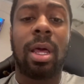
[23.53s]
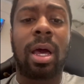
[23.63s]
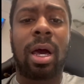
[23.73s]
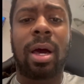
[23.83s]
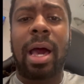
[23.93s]

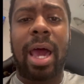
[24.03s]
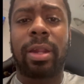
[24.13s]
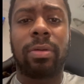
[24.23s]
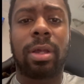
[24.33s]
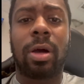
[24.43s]
I
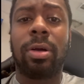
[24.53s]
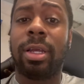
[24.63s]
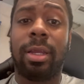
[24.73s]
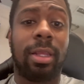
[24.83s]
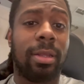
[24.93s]
don't know.
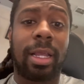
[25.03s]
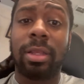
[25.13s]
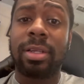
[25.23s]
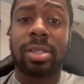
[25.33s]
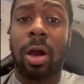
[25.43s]
It
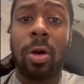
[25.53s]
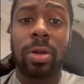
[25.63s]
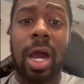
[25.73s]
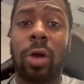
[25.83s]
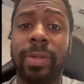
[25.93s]
looks cold.
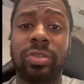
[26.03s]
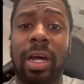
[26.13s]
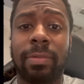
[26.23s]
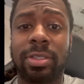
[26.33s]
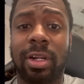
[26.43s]
I hope they
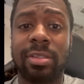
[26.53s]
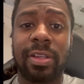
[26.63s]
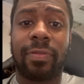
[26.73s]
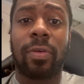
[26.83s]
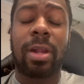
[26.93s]
drop the jersey
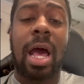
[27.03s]
for it.